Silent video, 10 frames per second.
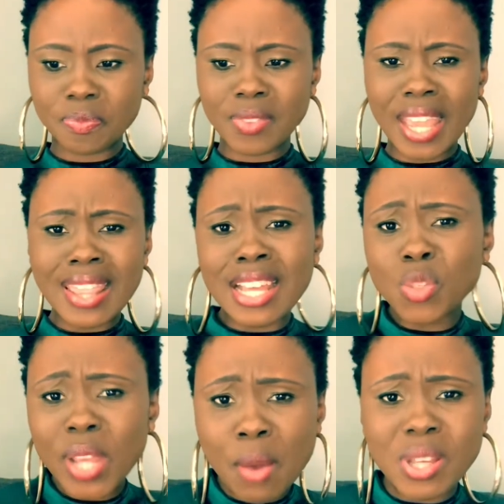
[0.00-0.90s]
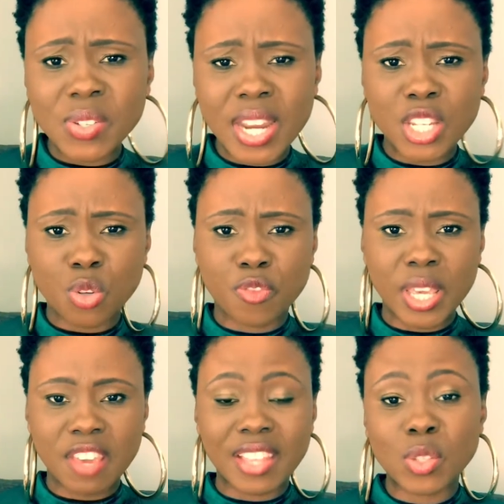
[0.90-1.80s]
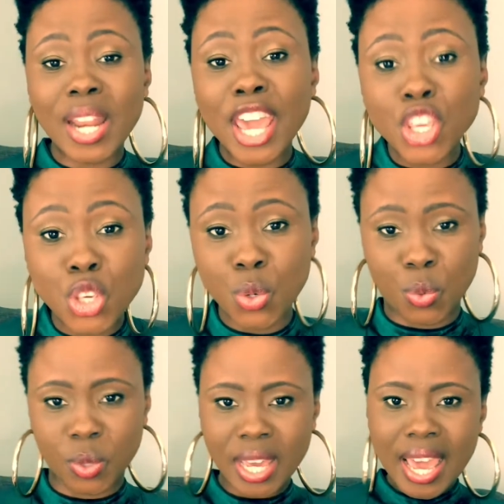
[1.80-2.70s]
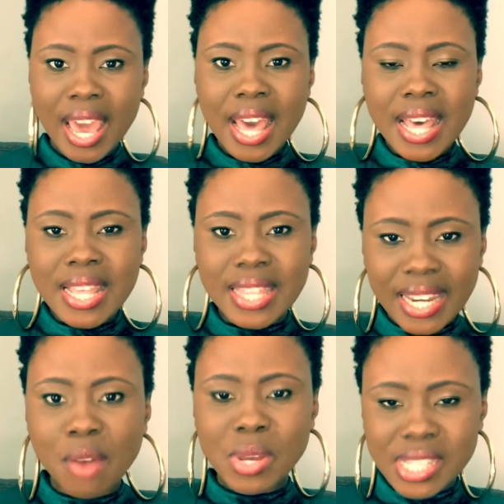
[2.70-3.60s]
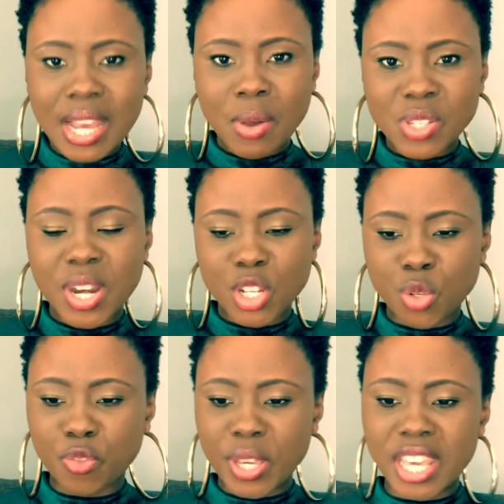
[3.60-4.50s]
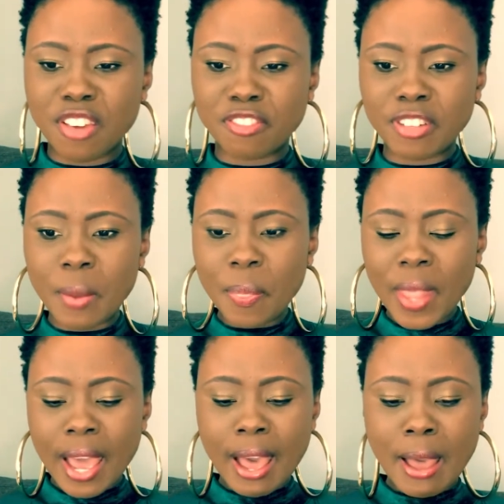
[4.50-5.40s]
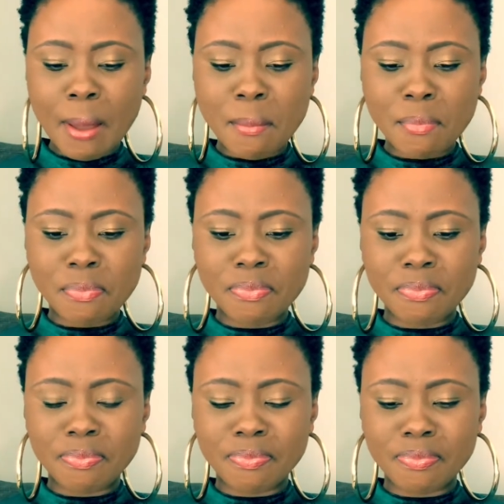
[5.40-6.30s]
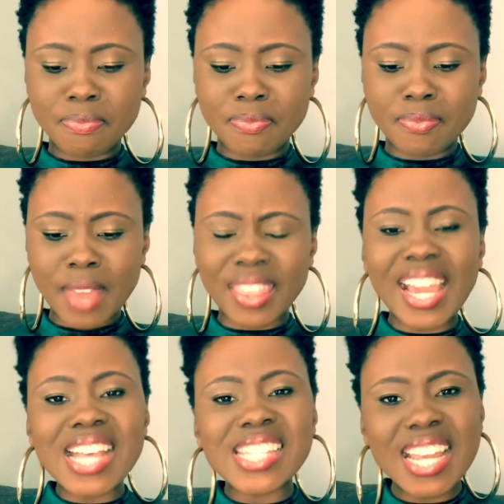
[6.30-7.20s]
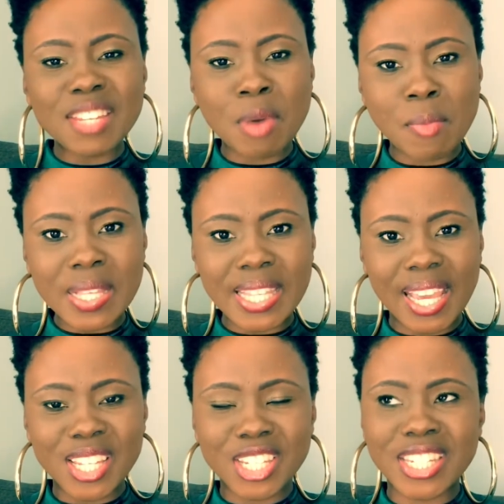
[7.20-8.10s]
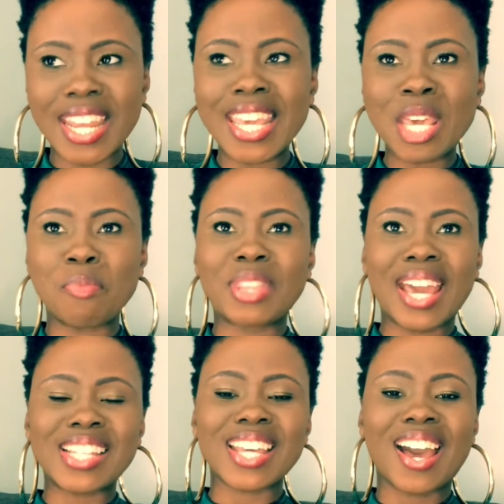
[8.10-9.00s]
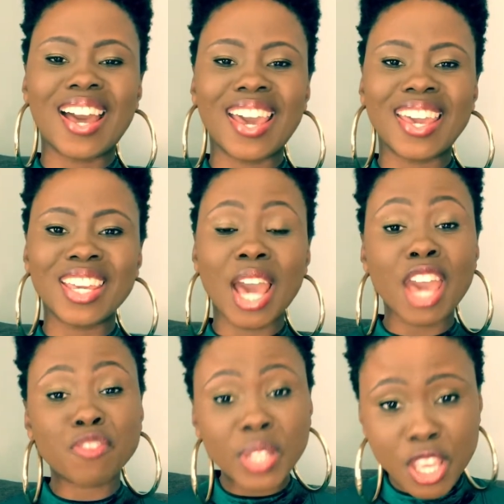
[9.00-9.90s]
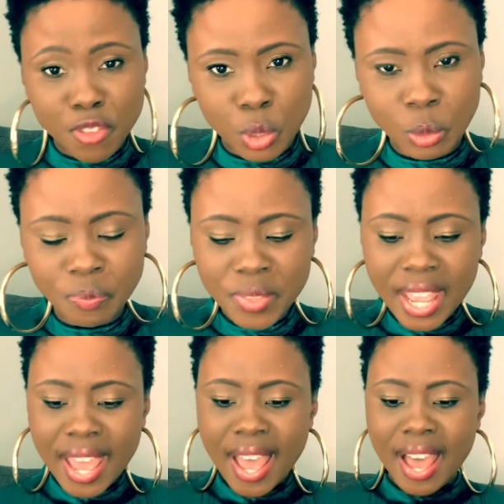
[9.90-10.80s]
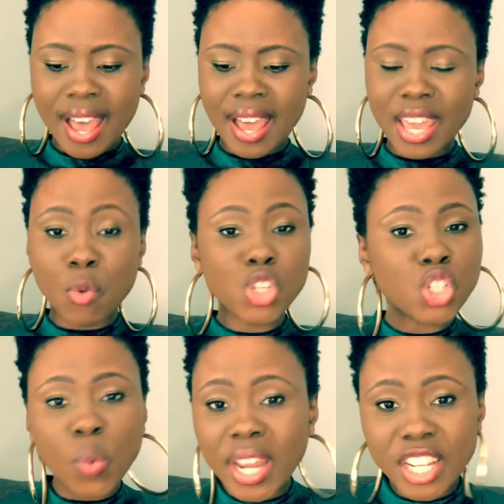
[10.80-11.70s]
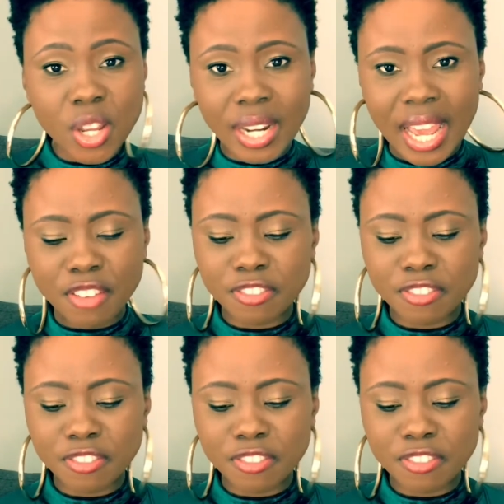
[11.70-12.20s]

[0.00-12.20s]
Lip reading: And that's when I was ready to forgive. That's when I knew that I was ready to forgive. I think I sent him a message telling him that I forgive you. I wish you well in your life.